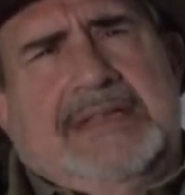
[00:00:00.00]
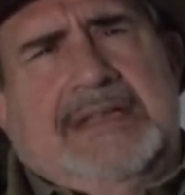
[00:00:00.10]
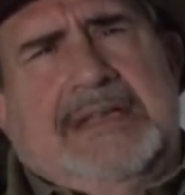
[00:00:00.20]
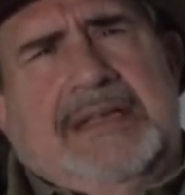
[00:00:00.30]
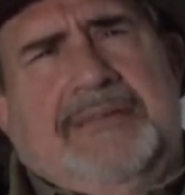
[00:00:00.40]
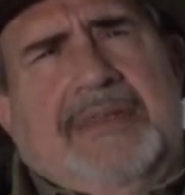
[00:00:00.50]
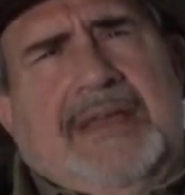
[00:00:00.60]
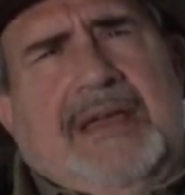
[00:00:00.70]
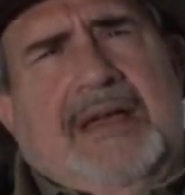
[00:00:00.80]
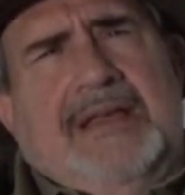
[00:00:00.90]
uh,
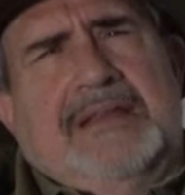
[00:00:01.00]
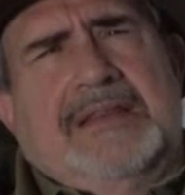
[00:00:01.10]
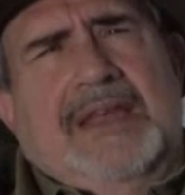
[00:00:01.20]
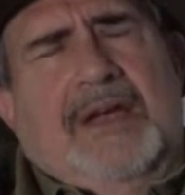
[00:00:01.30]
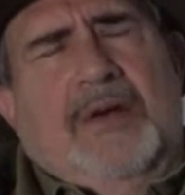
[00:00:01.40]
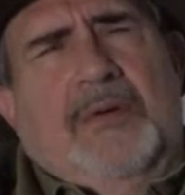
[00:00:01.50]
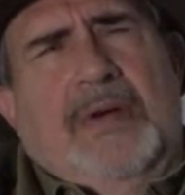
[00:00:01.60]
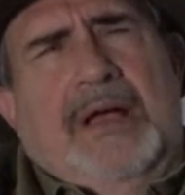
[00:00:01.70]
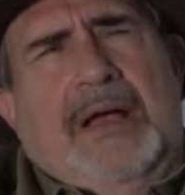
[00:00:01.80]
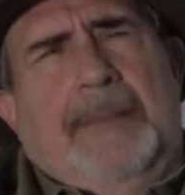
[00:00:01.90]
uh, their
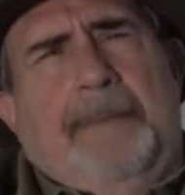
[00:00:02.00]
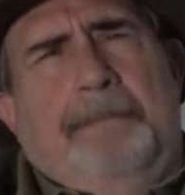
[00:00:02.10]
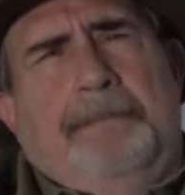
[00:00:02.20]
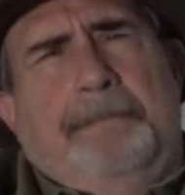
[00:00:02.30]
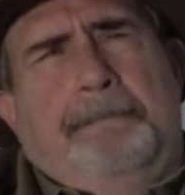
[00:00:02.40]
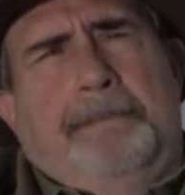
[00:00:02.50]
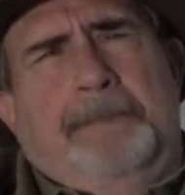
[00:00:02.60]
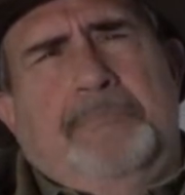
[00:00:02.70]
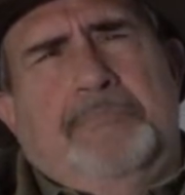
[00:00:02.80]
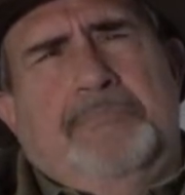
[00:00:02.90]
um,
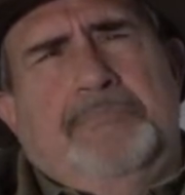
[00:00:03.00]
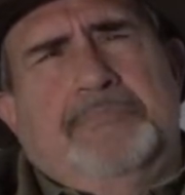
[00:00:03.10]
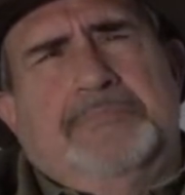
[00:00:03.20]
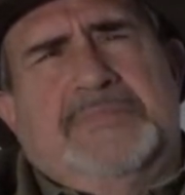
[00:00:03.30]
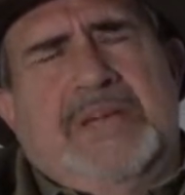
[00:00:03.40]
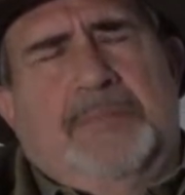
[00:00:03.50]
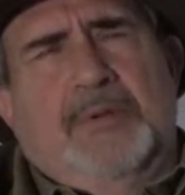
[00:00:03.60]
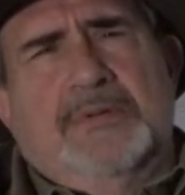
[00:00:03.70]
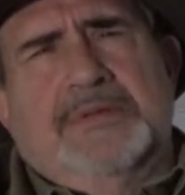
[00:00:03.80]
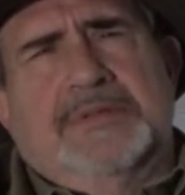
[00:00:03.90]

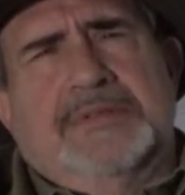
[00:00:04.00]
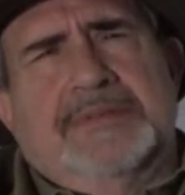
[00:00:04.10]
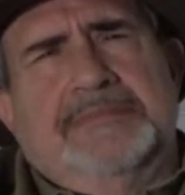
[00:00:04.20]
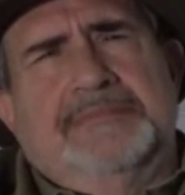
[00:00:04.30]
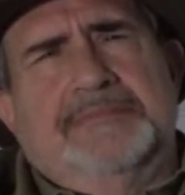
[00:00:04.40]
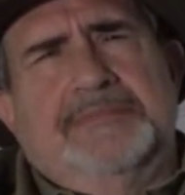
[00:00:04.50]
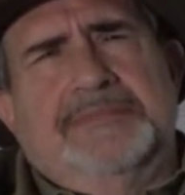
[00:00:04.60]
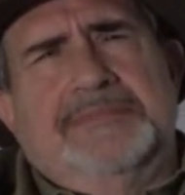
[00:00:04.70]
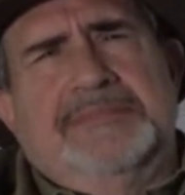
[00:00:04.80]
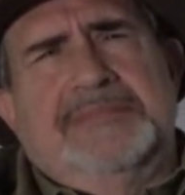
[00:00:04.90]
temples,
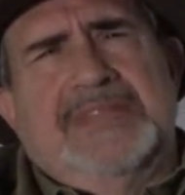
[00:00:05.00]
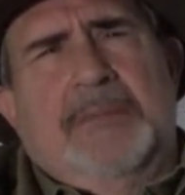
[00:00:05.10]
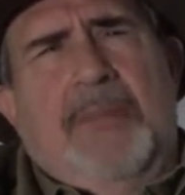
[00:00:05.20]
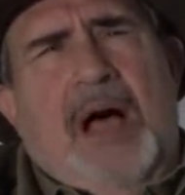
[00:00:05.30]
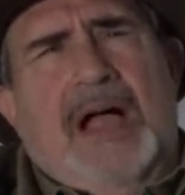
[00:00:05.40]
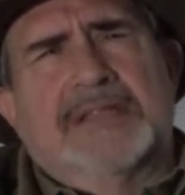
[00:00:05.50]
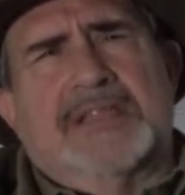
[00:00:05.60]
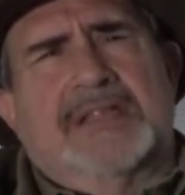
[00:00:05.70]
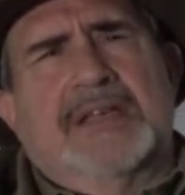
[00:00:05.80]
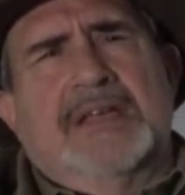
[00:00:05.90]
their
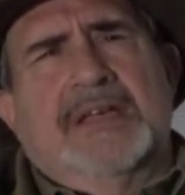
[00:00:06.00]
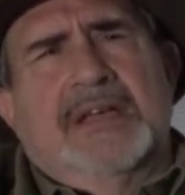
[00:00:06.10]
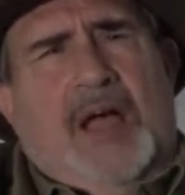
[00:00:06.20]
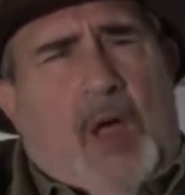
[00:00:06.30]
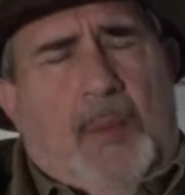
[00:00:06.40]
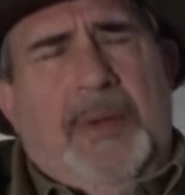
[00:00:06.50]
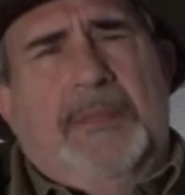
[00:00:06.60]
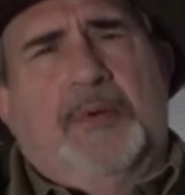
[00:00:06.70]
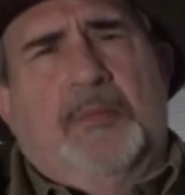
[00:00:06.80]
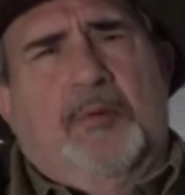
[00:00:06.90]
mosque, call
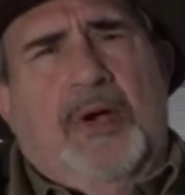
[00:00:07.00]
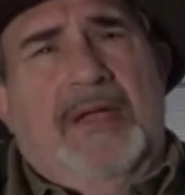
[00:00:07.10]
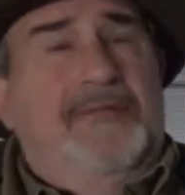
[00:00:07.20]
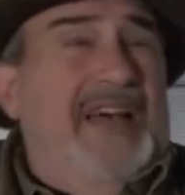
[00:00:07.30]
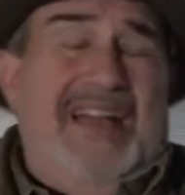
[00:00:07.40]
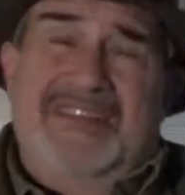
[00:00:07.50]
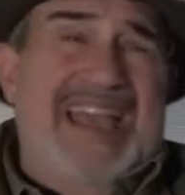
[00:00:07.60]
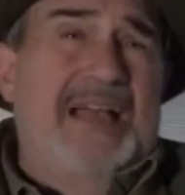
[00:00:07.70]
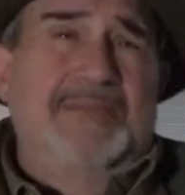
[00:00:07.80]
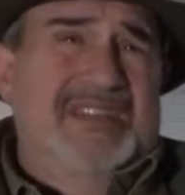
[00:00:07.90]
people to pray five
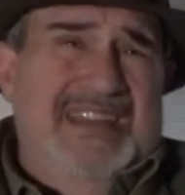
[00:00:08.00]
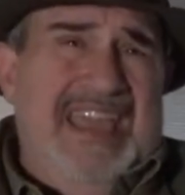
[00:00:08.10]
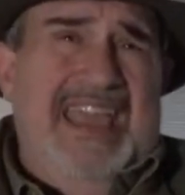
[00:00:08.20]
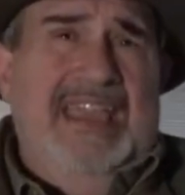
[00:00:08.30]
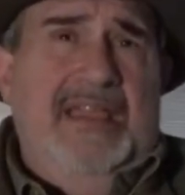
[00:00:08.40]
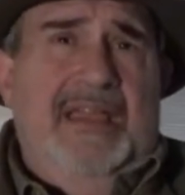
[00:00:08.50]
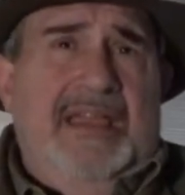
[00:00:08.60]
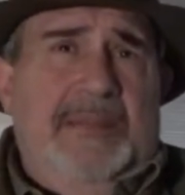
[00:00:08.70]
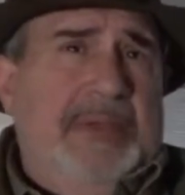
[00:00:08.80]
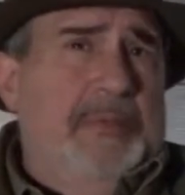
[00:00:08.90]
times a day.
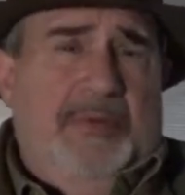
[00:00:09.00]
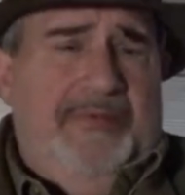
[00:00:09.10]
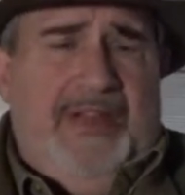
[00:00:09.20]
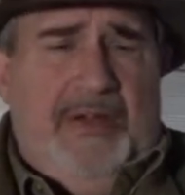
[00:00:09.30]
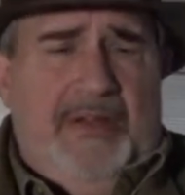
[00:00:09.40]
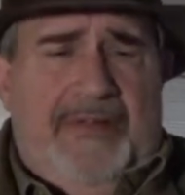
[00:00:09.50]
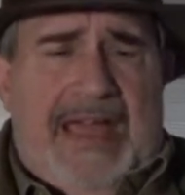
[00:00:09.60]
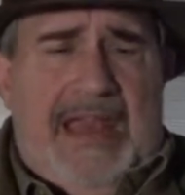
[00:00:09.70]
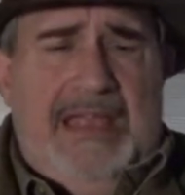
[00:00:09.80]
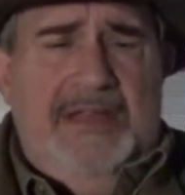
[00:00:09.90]
People to very
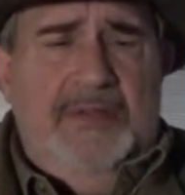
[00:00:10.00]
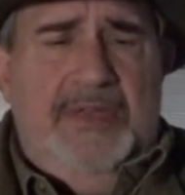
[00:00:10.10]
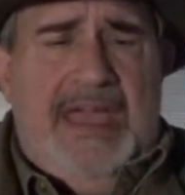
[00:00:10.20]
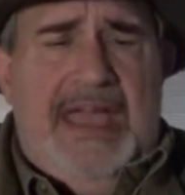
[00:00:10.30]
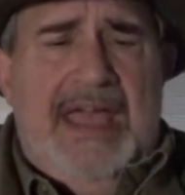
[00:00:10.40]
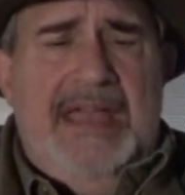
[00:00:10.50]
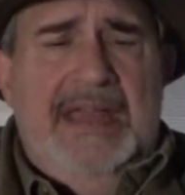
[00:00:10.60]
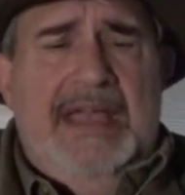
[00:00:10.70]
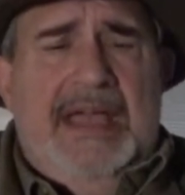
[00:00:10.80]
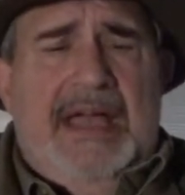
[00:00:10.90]
devoutly do that.
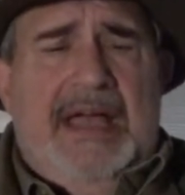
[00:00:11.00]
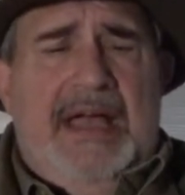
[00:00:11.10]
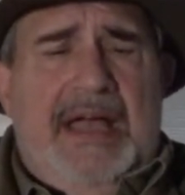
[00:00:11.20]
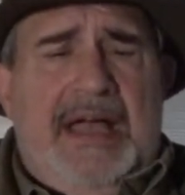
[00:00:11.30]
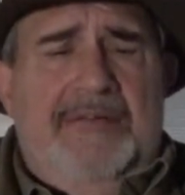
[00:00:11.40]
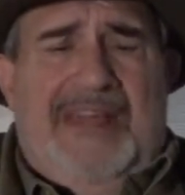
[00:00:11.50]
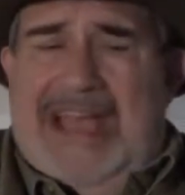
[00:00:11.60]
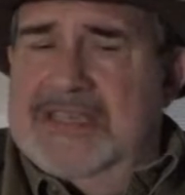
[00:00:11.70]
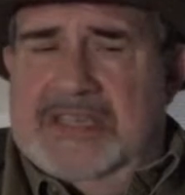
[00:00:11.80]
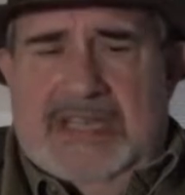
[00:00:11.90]
Uh,
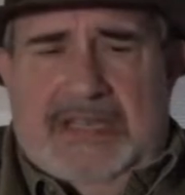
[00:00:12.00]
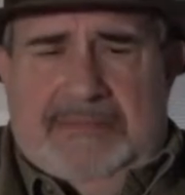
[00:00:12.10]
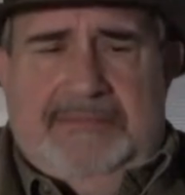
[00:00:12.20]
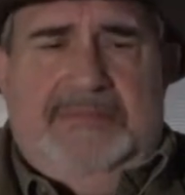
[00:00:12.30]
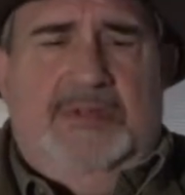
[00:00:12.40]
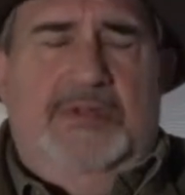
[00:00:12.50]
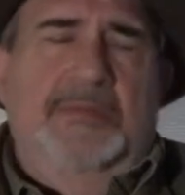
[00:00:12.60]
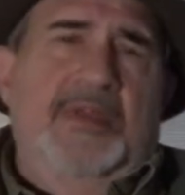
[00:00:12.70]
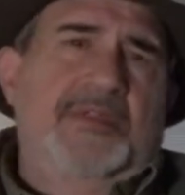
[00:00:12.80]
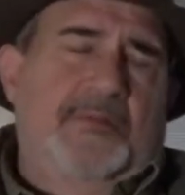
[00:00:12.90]
fasting during the
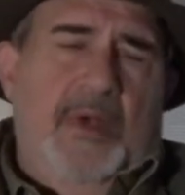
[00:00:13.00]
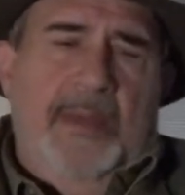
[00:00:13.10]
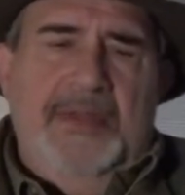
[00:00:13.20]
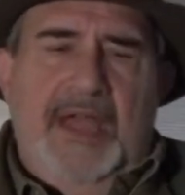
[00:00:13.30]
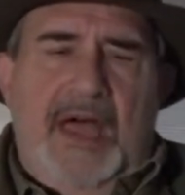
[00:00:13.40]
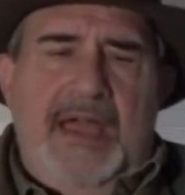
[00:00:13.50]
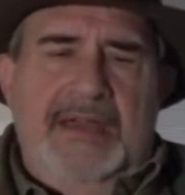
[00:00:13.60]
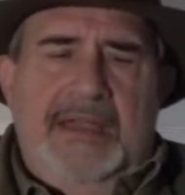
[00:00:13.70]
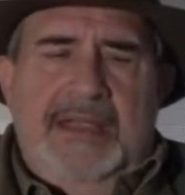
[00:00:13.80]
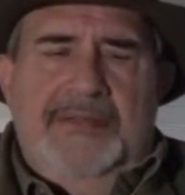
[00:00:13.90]
month of
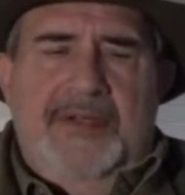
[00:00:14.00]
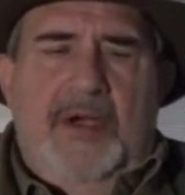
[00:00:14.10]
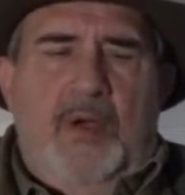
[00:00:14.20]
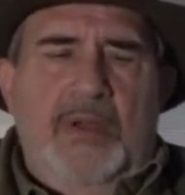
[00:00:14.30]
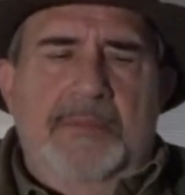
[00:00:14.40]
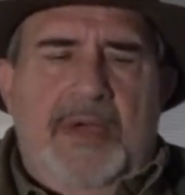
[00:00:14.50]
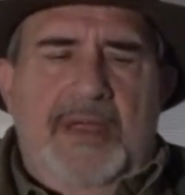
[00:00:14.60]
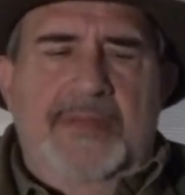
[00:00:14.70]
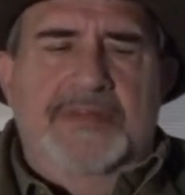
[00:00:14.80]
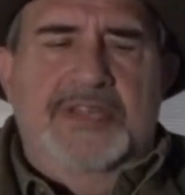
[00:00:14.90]
Ramadan, their holy
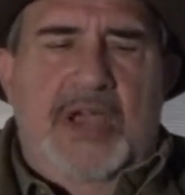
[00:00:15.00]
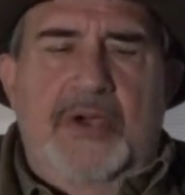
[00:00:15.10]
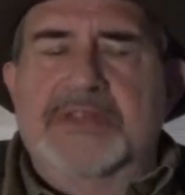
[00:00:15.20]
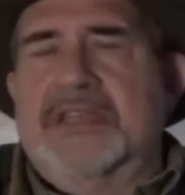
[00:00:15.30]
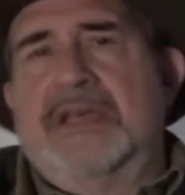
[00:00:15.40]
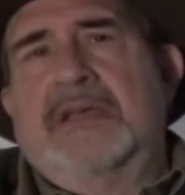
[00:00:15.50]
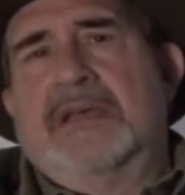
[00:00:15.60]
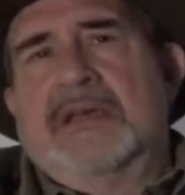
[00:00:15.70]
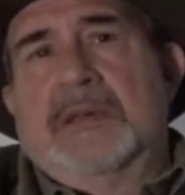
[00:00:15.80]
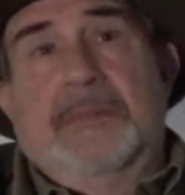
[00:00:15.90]
month, charity,
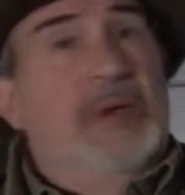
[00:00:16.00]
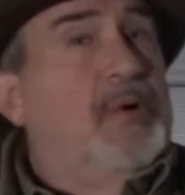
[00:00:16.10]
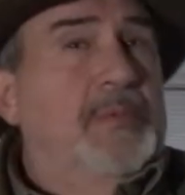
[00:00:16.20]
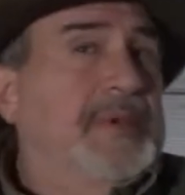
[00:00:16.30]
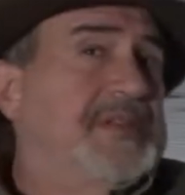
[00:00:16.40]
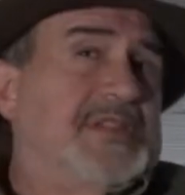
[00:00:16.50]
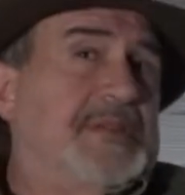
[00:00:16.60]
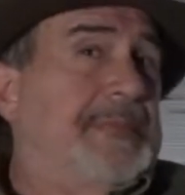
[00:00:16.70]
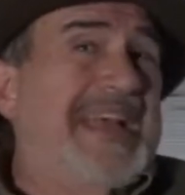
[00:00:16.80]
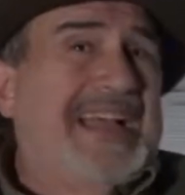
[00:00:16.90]
pilgrimage
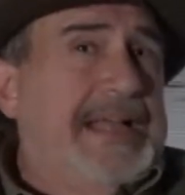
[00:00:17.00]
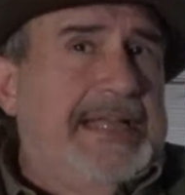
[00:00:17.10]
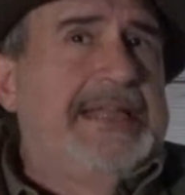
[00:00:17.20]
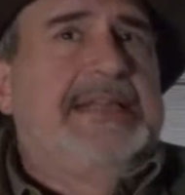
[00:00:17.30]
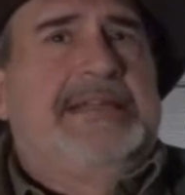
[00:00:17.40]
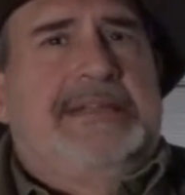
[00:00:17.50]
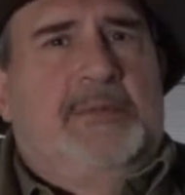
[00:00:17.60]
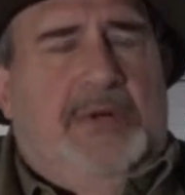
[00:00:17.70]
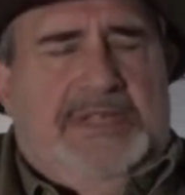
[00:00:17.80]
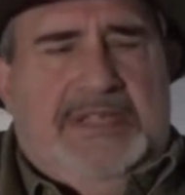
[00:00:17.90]
to Mecca
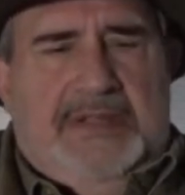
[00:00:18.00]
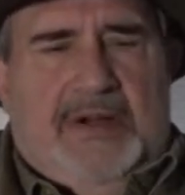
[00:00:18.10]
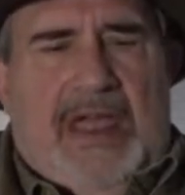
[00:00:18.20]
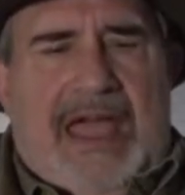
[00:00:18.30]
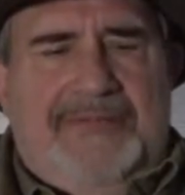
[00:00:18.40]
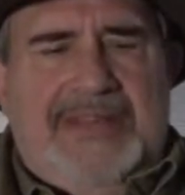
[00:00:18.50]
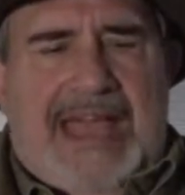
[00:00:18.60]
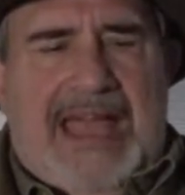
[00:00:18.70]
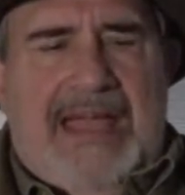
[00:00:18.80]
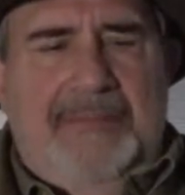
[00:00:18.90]
once in their
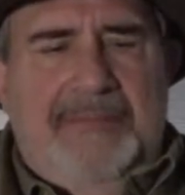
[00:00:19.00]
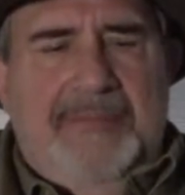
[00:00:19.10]
lifetime.